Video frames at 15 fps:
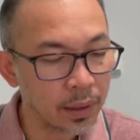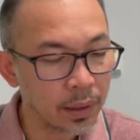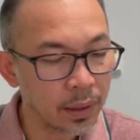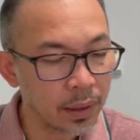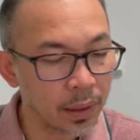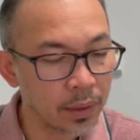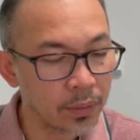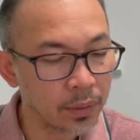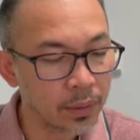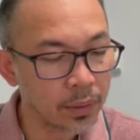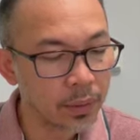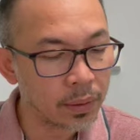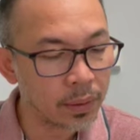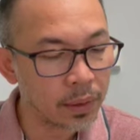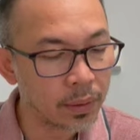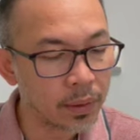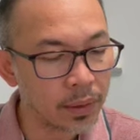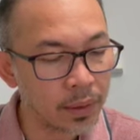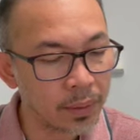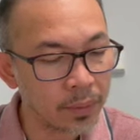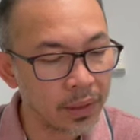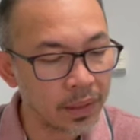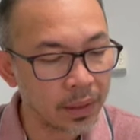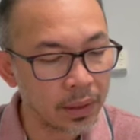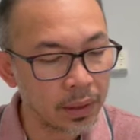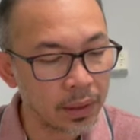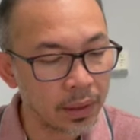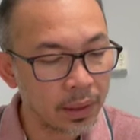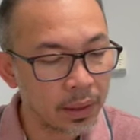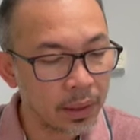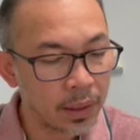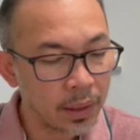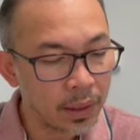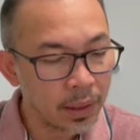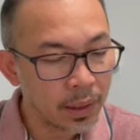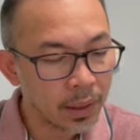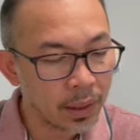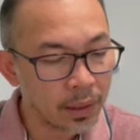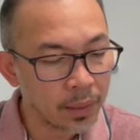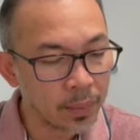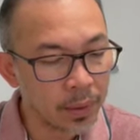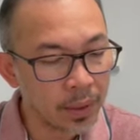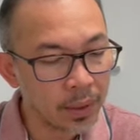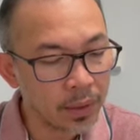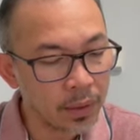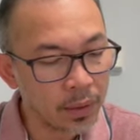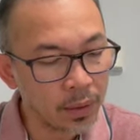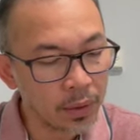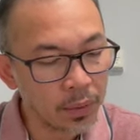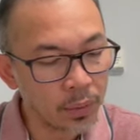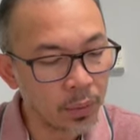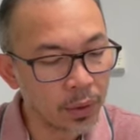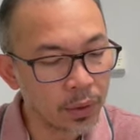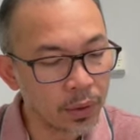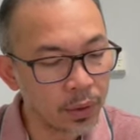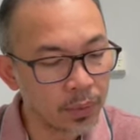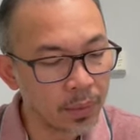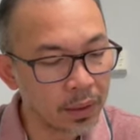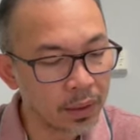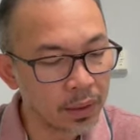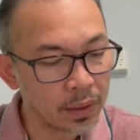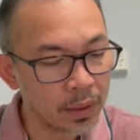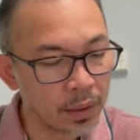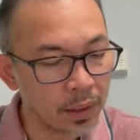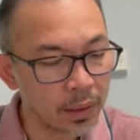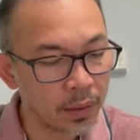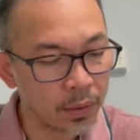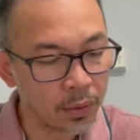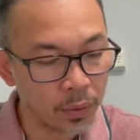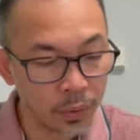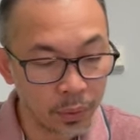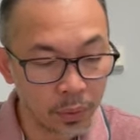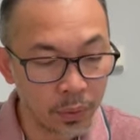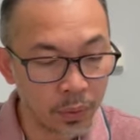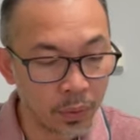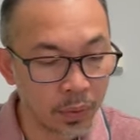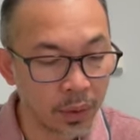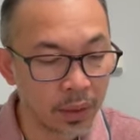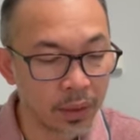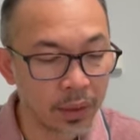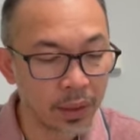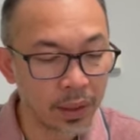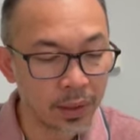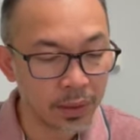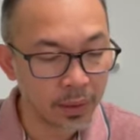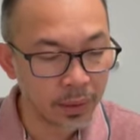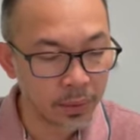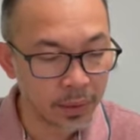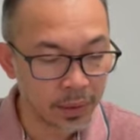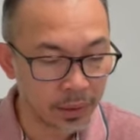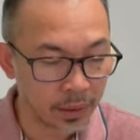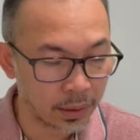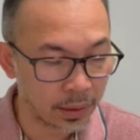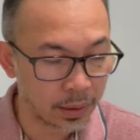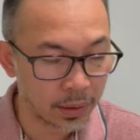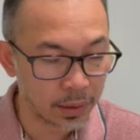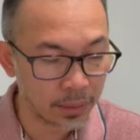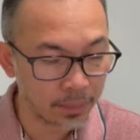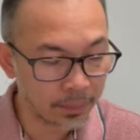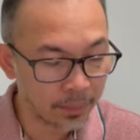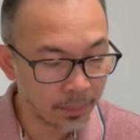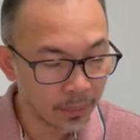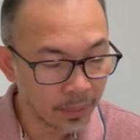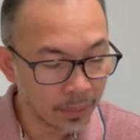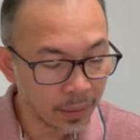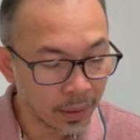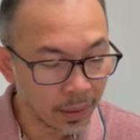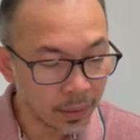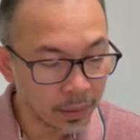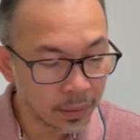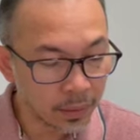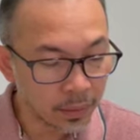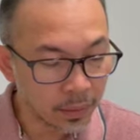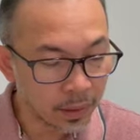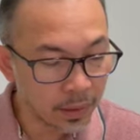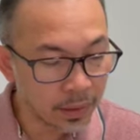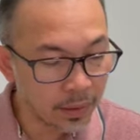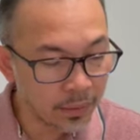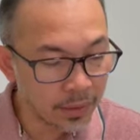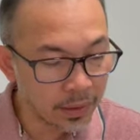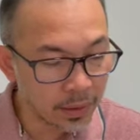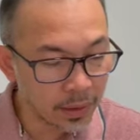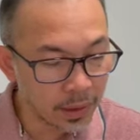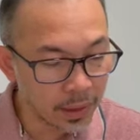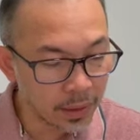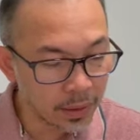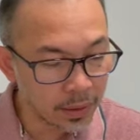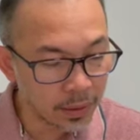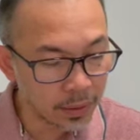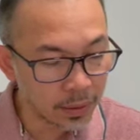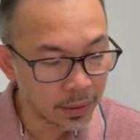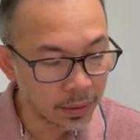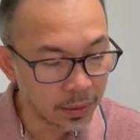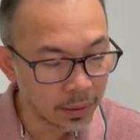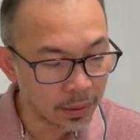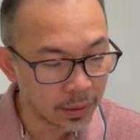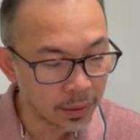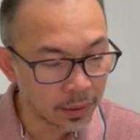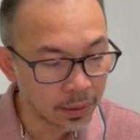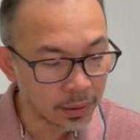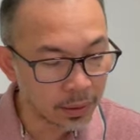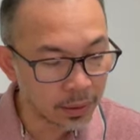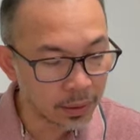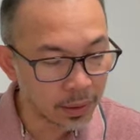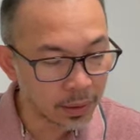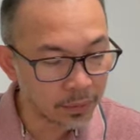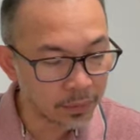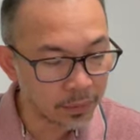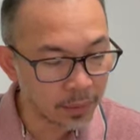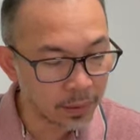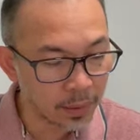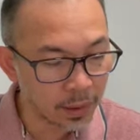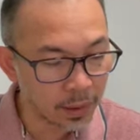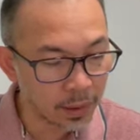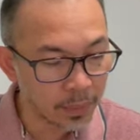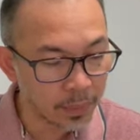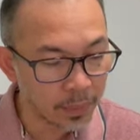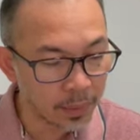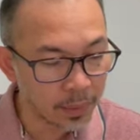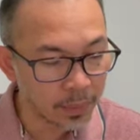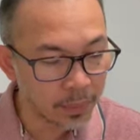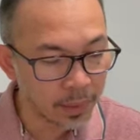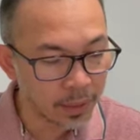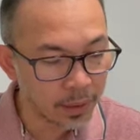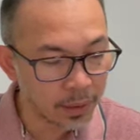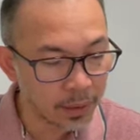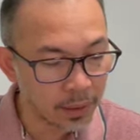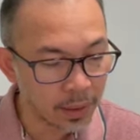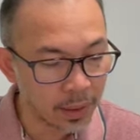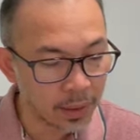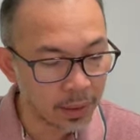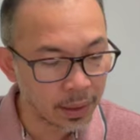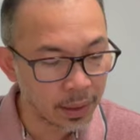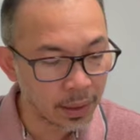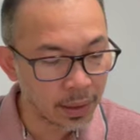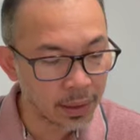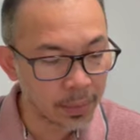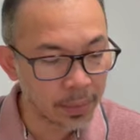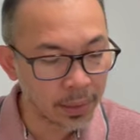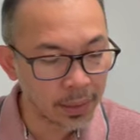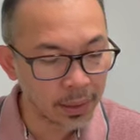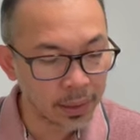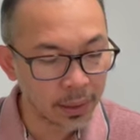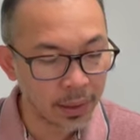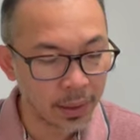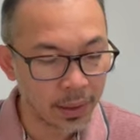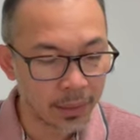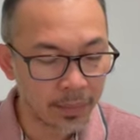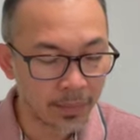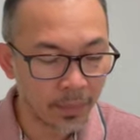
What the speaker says: errors, and near misses, and explain what you must not do in relation to each. So an investigation is started after a number of patients died unexpectedly.